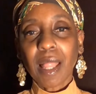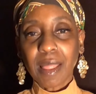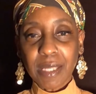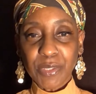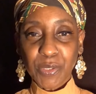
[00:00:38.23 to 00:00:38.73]

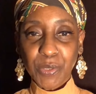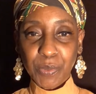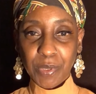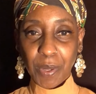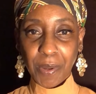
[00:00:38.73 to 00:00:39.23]
Let's do
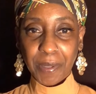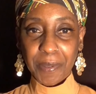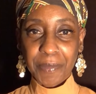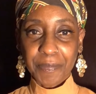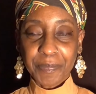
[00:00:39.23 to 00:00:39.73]
talk.
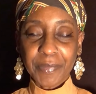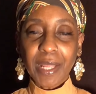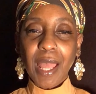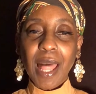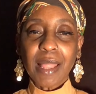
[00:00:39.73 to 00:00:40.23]

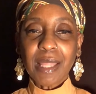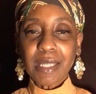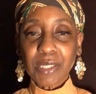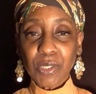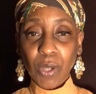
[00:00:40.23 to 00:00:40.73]

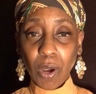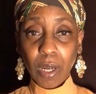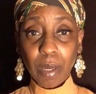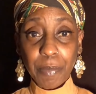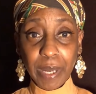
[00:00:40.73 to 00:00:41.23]
Let's
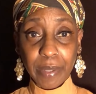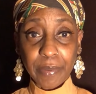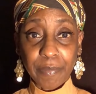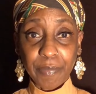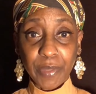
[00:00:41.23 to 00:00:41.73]
talk about